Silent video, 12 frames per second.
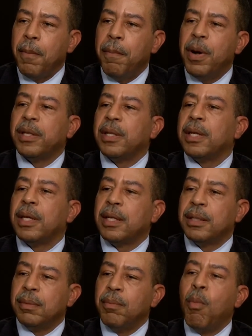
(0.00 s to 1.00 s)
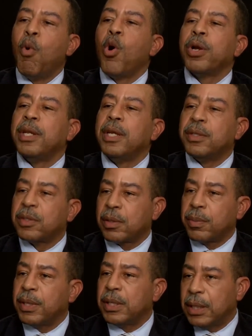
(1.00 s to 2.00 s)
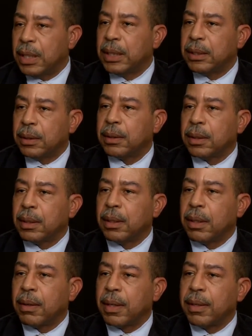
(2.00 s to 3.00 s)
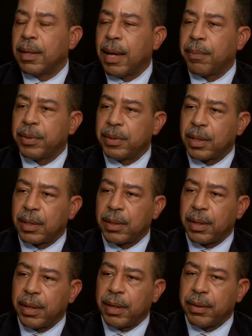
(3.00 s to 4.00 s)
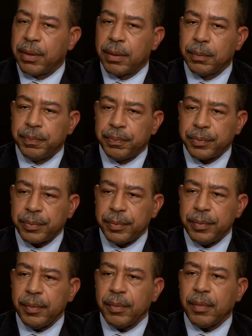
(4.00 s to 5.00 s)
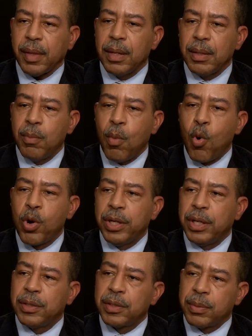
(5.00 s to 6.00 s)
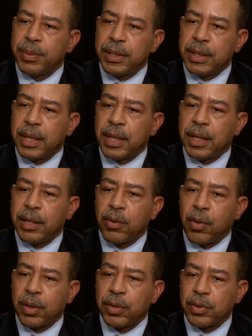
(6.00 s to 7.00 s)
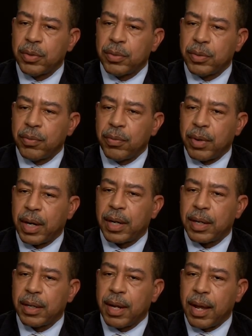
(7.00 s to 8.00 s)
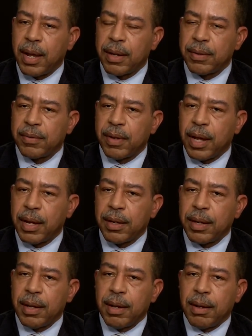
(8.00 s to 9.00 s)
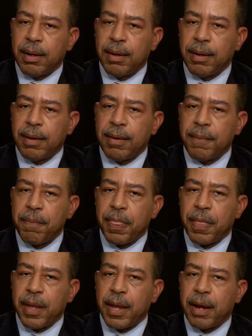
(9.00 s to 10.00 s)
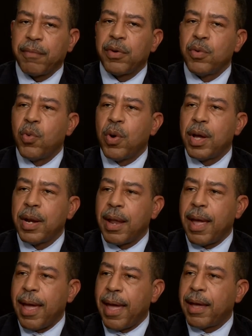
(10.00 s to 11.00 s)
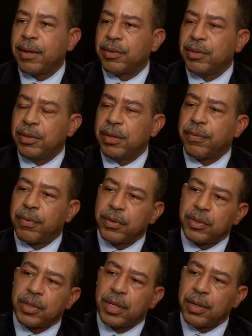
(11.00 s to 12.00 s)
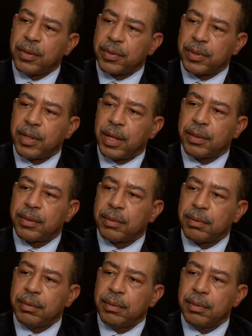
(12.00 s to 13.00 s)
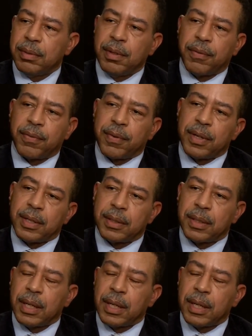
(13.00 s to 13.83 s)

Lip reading: but it more needs to be done, in that particular area. And more needs to be done in order to recognize that everyone has different skill sets, different